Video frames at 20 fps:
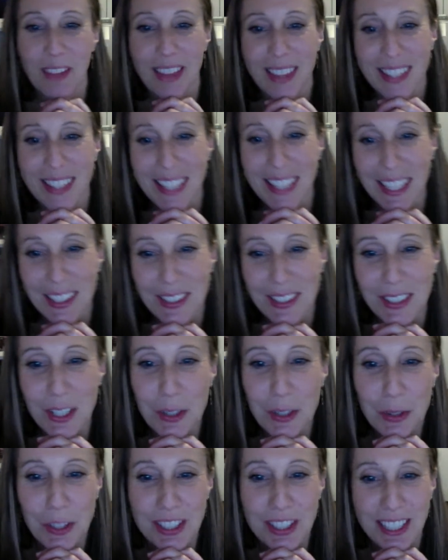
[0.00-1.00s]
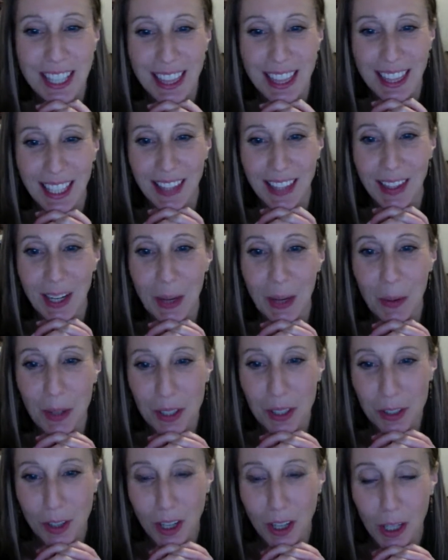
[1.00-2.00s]
The next interesting thing that I want
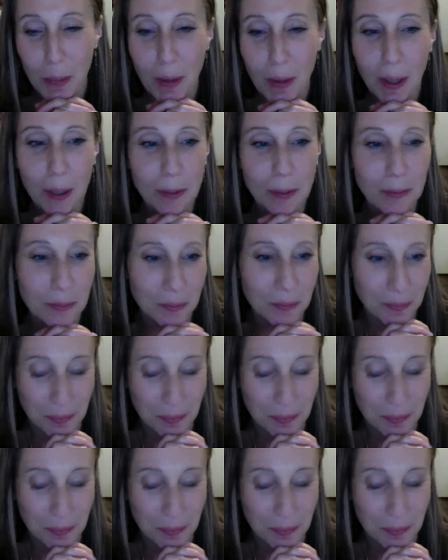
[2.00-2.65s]
to talk about